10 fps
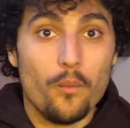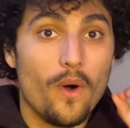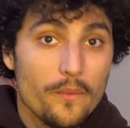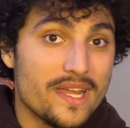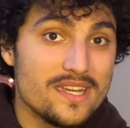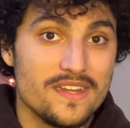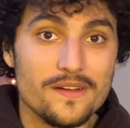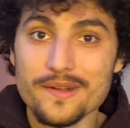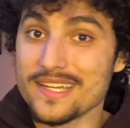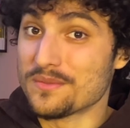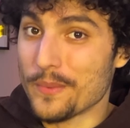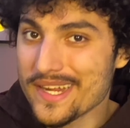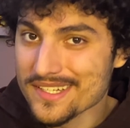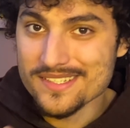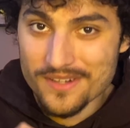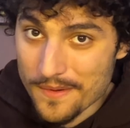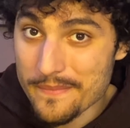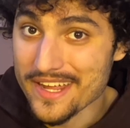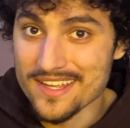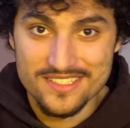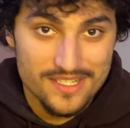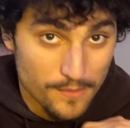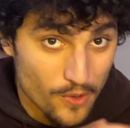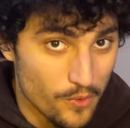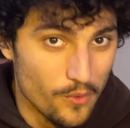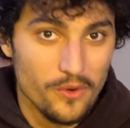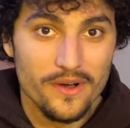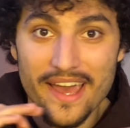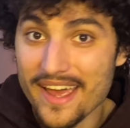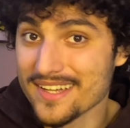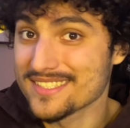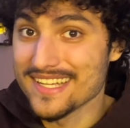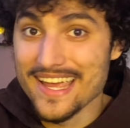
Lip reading: what we can do is we can start making some cool ass